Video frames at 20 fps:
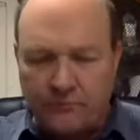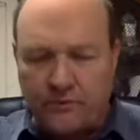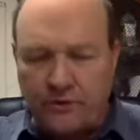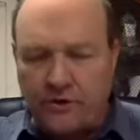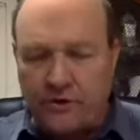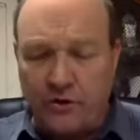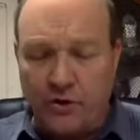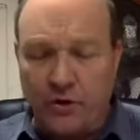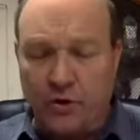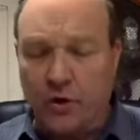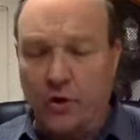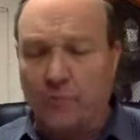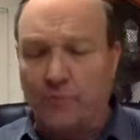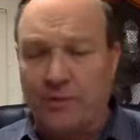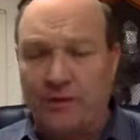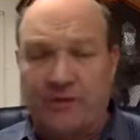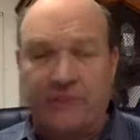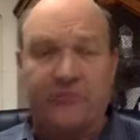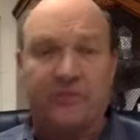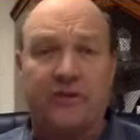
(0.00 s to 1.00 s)
Your
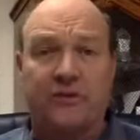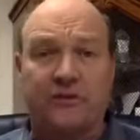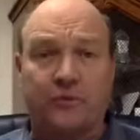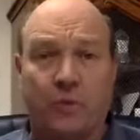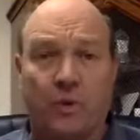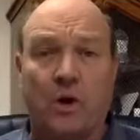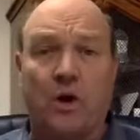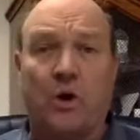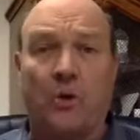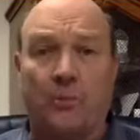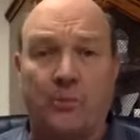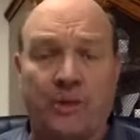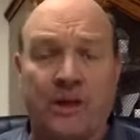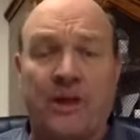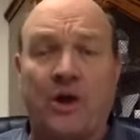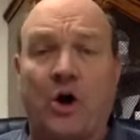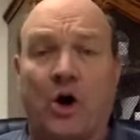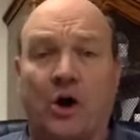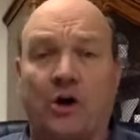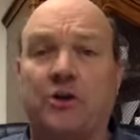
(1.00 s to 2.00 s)
business will be
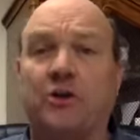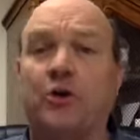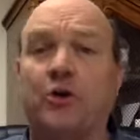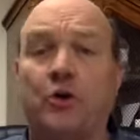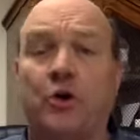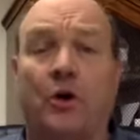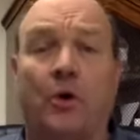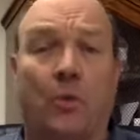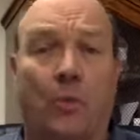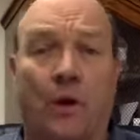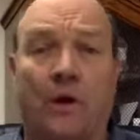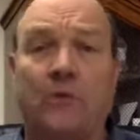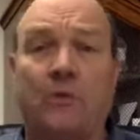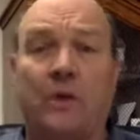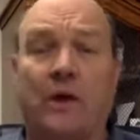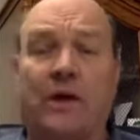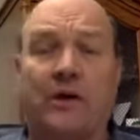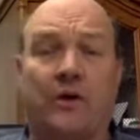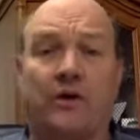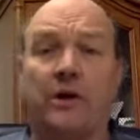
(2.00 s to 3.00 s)
on Google one
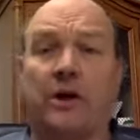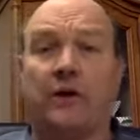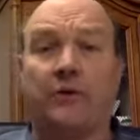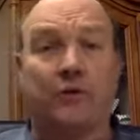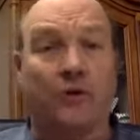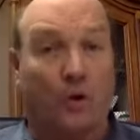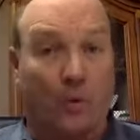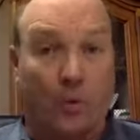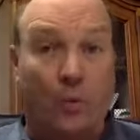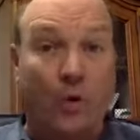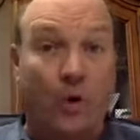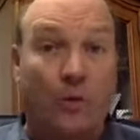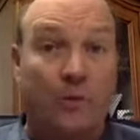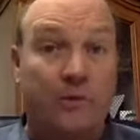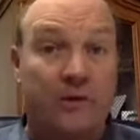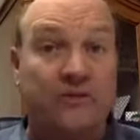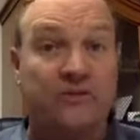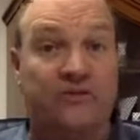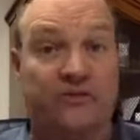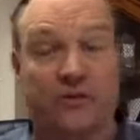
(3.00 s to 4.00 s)
way or another, or will
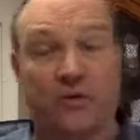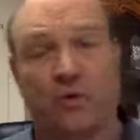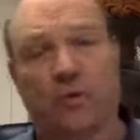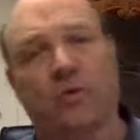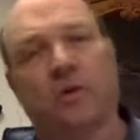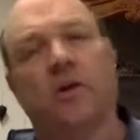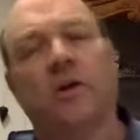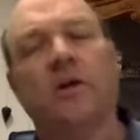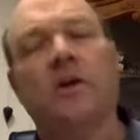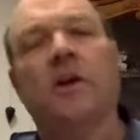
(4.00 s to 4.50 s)
be soon.